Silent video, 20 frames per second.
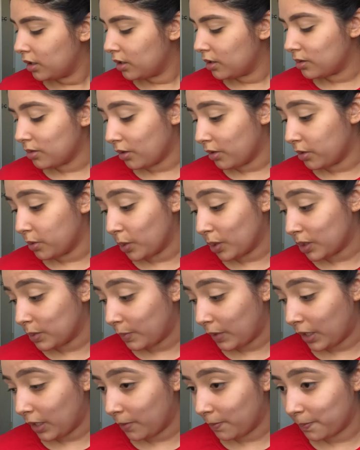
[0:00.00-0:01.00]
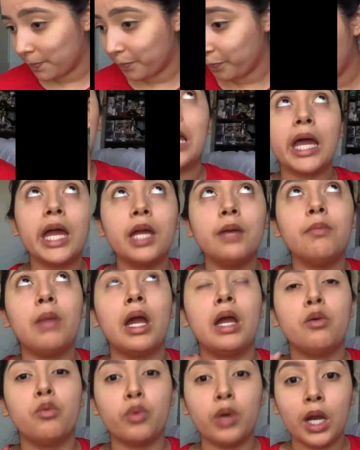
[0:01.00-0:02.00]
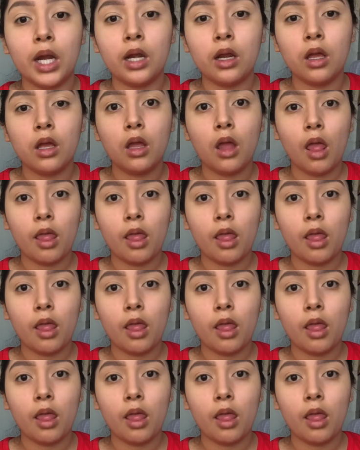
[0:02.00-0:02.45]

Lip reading: It's hard to explain. Every time I read